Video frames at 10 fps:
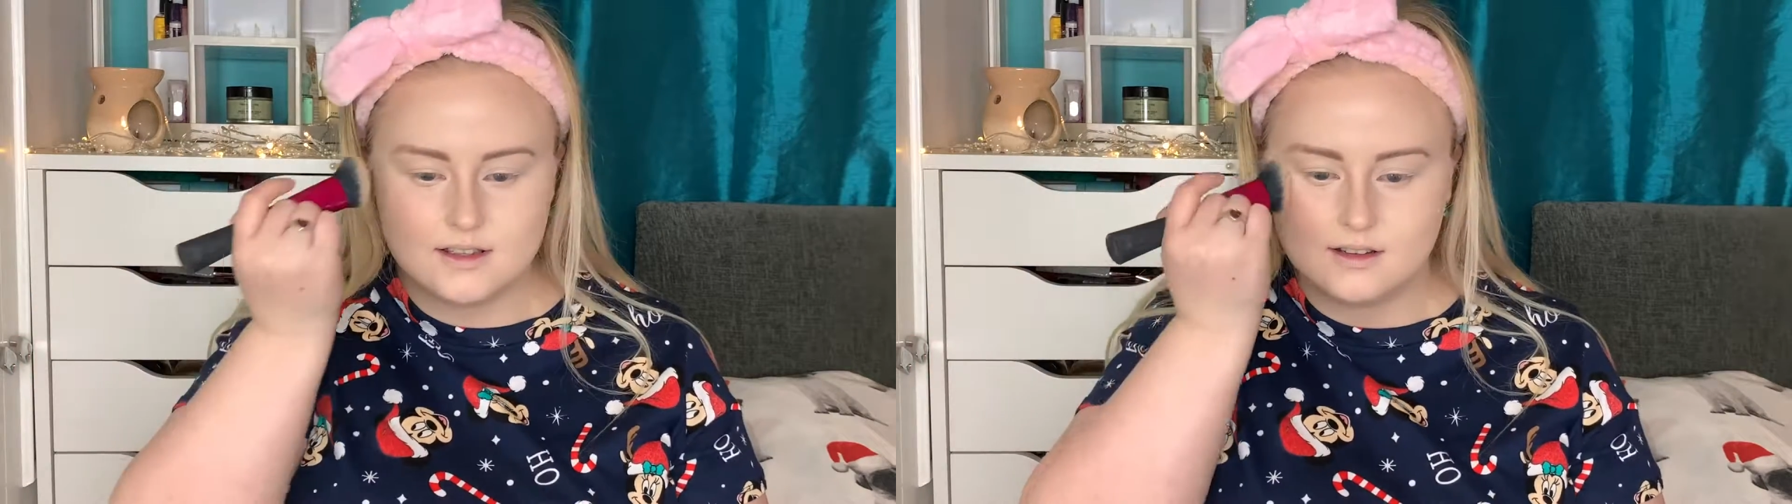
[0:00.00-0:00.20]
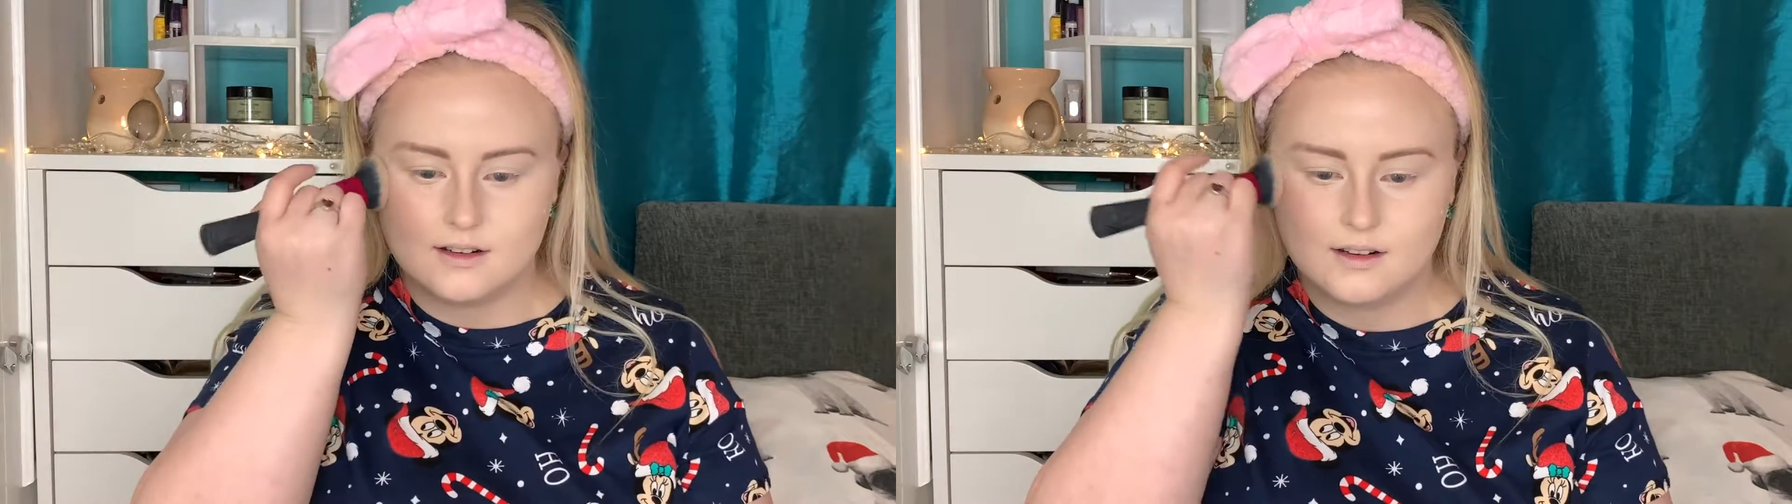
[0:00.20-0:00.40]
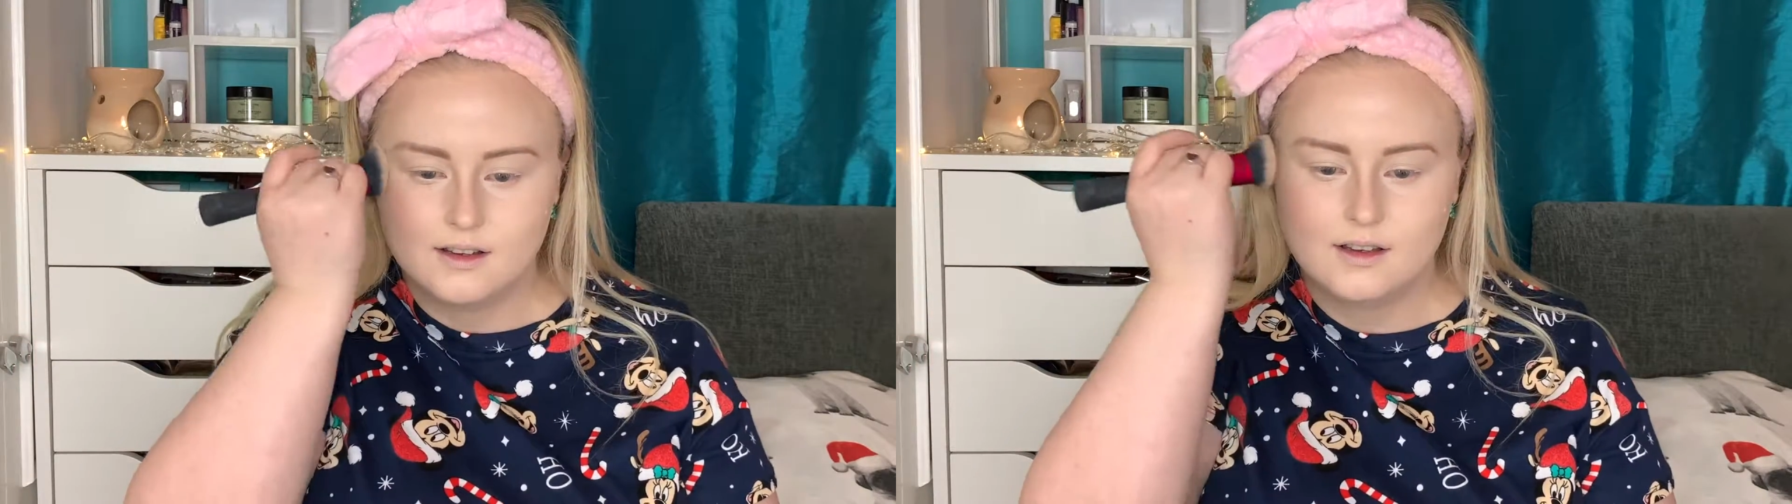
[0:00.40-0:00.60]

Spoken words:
and